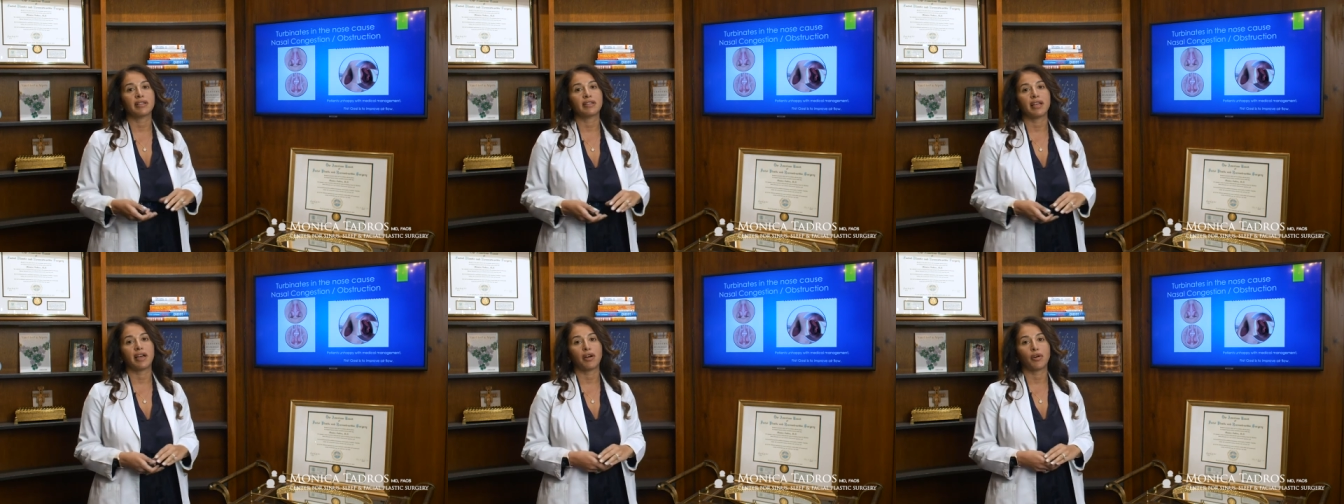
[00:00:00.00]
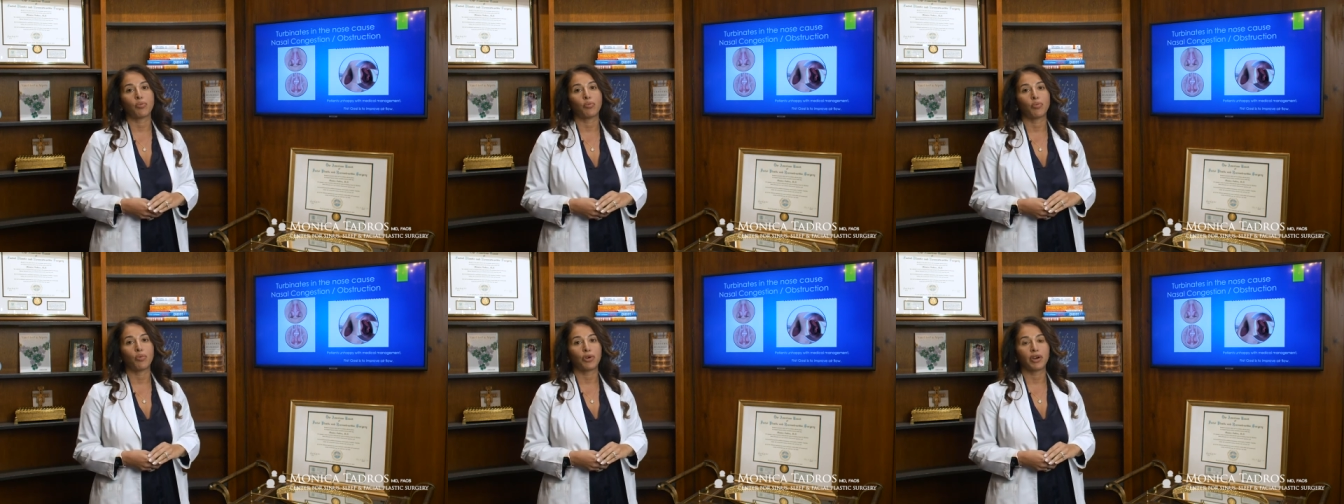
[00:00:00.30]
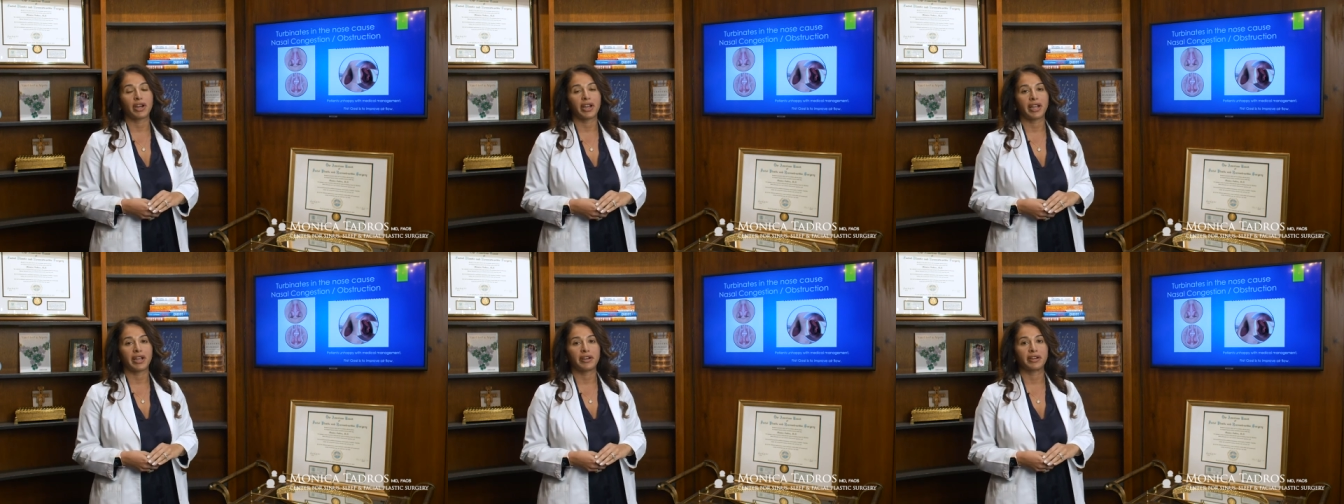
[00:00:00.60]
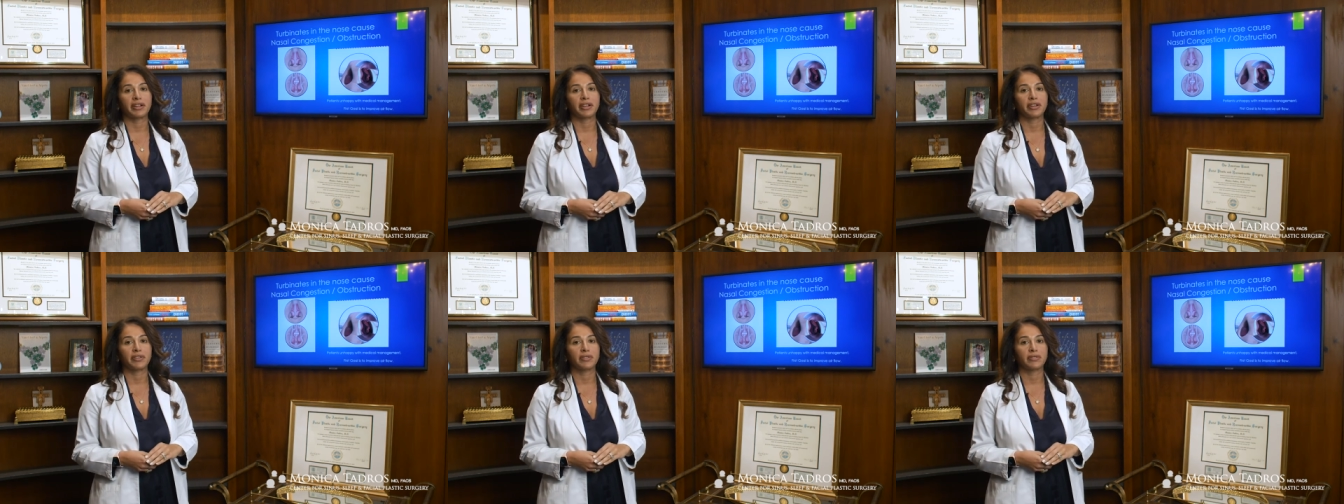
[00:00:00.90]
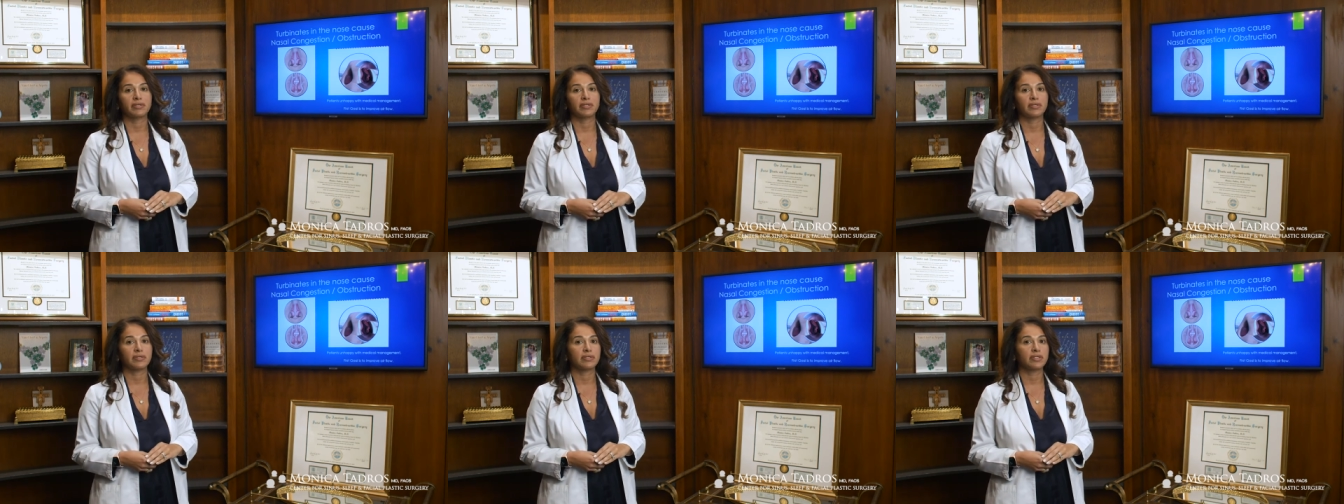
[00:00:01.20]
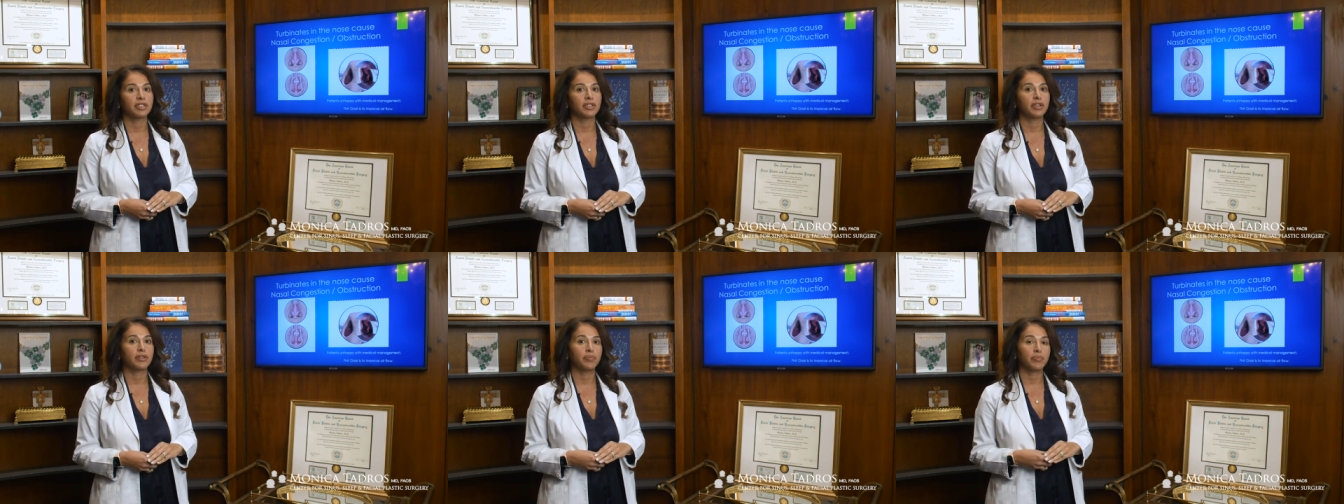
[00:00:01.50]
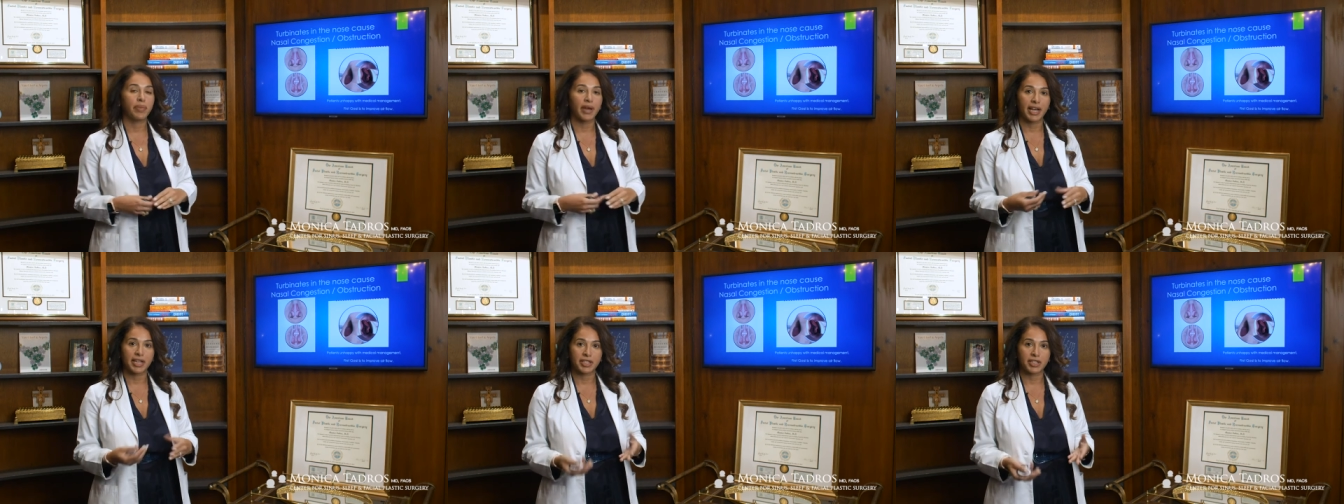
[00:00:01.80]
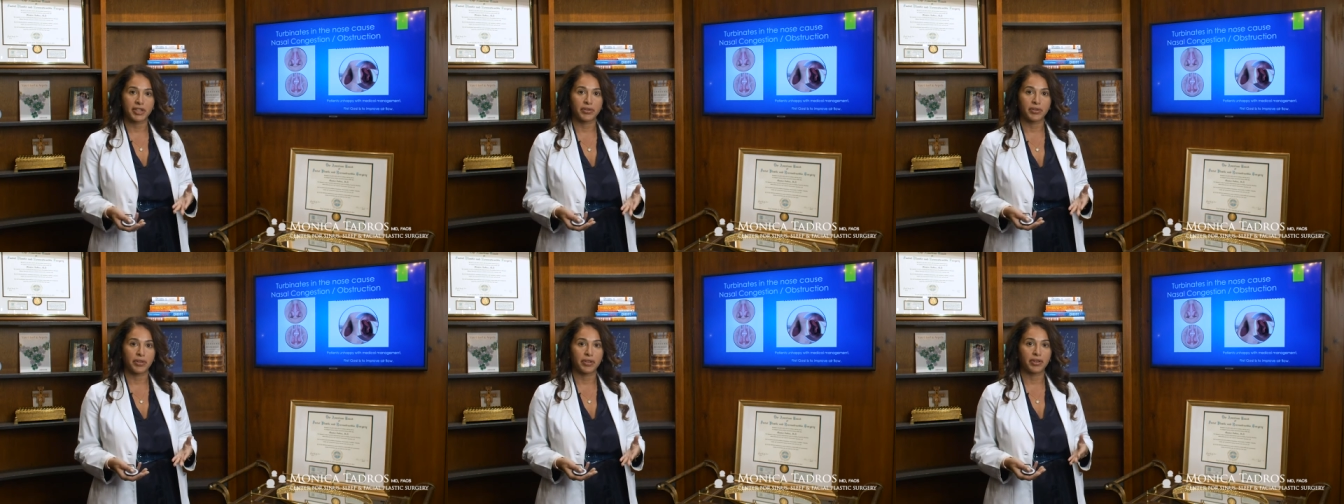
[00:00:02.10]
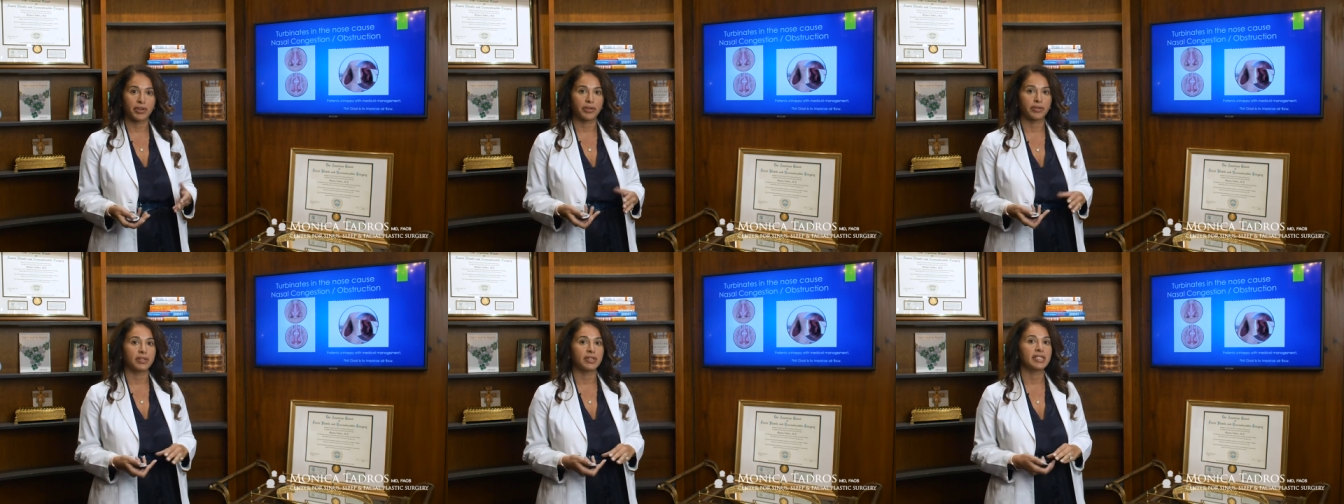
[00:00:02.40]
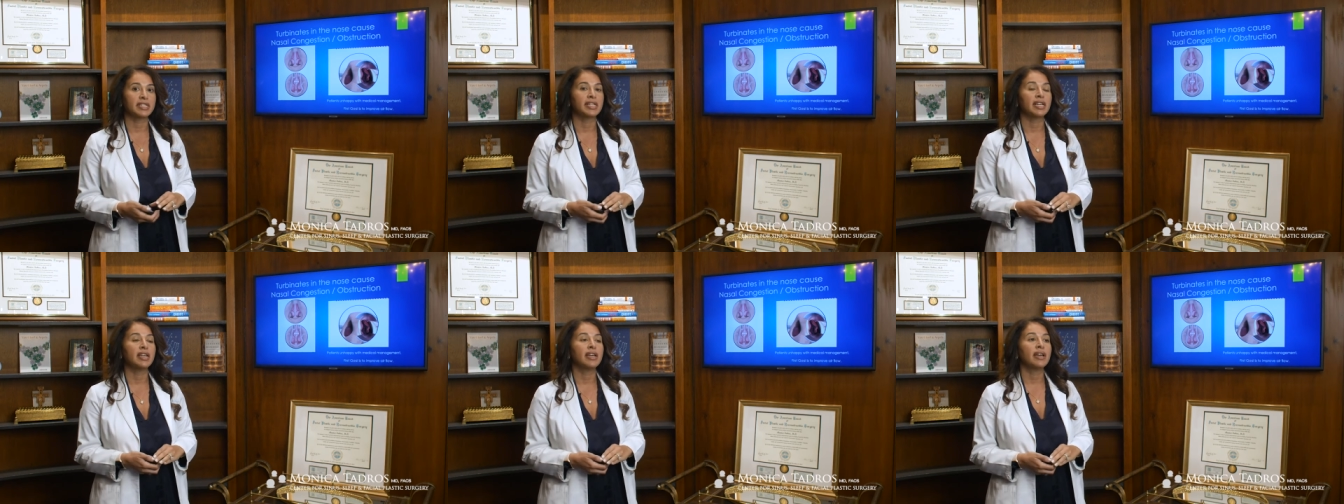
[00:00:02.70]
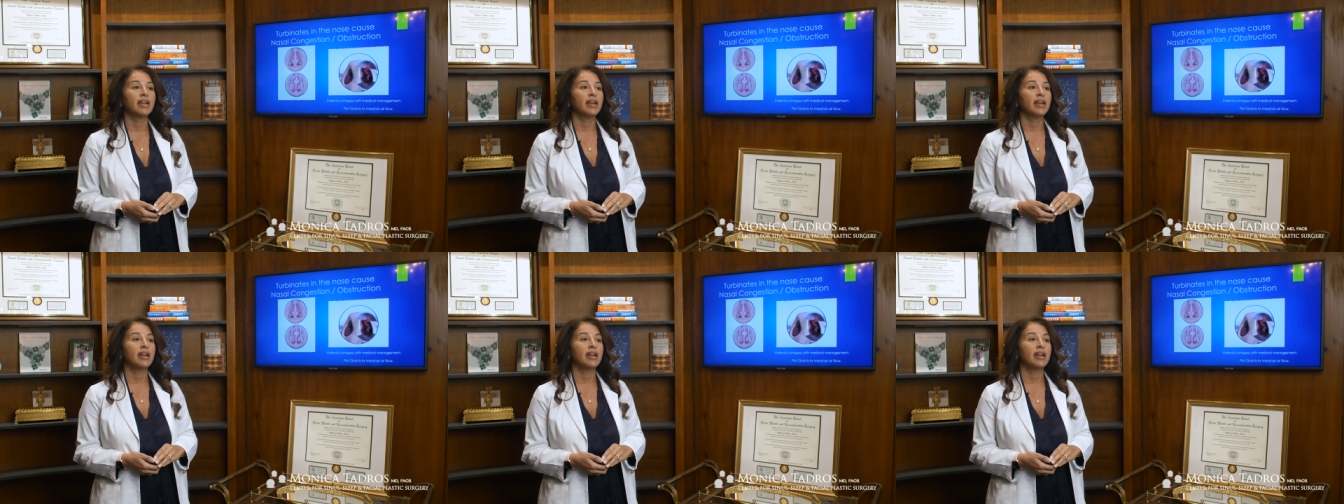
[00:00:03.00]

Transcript: allow more air to, to pass through the nose.